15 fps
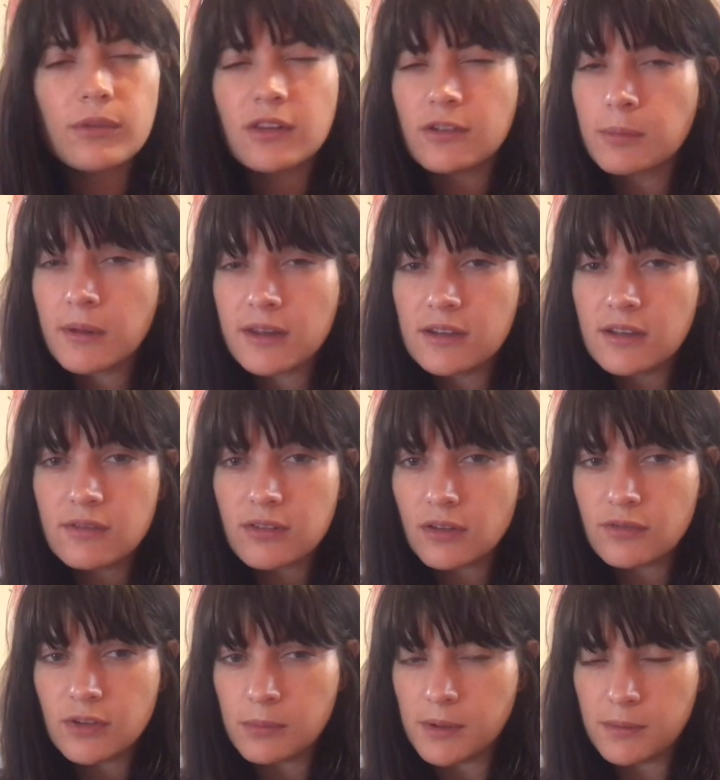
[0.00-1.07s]
There's plenty of
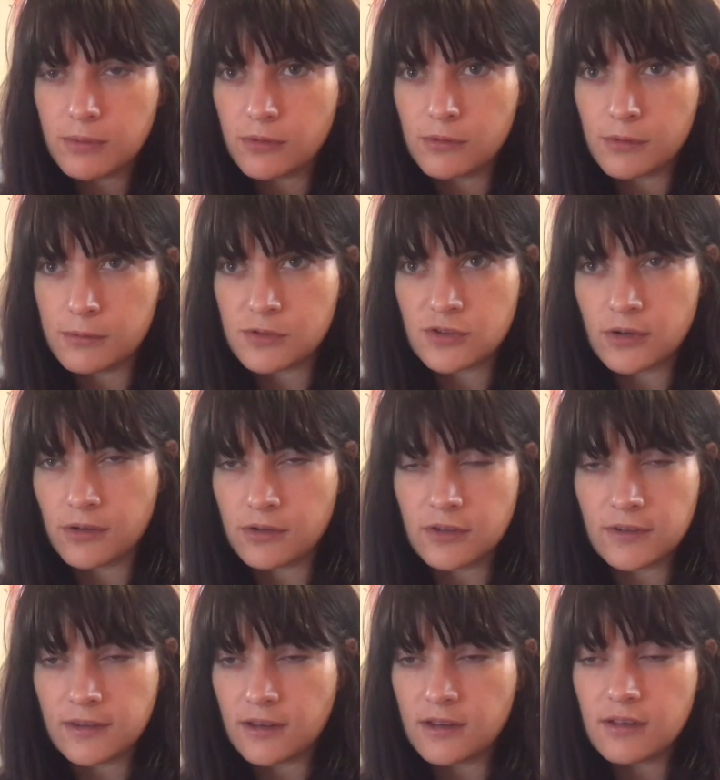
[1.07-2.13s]
lovely people who I'm sure are
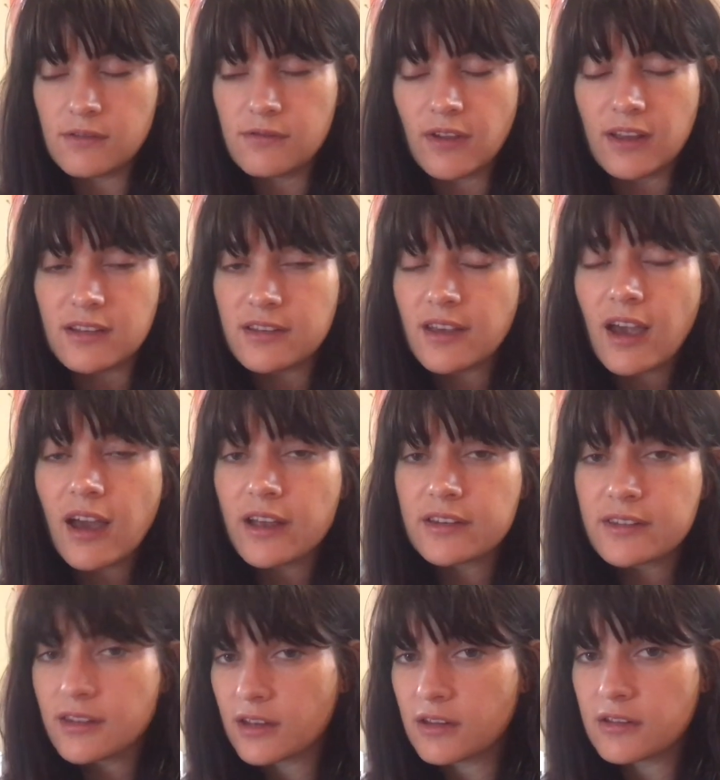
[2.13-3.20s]
just like
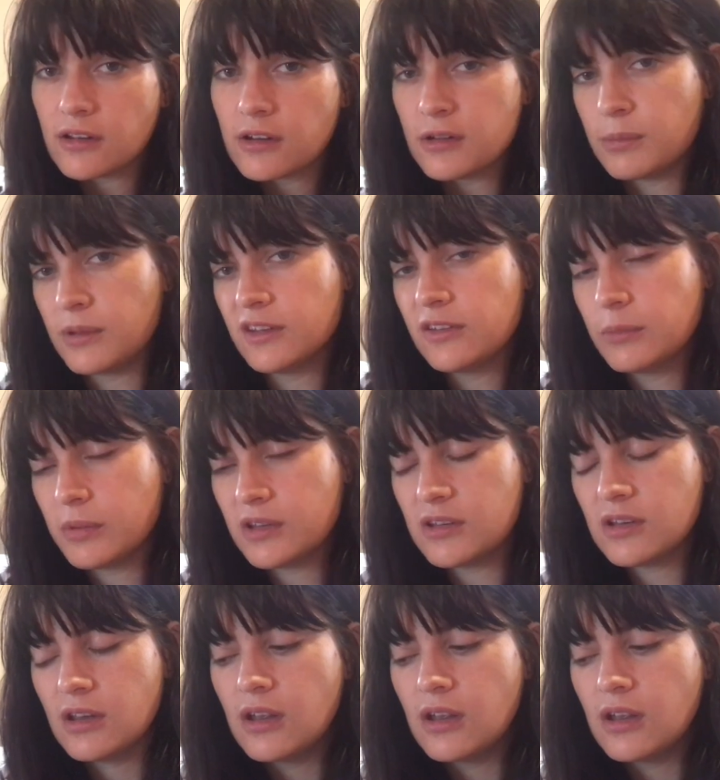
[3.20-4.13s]
fantastic therapists, but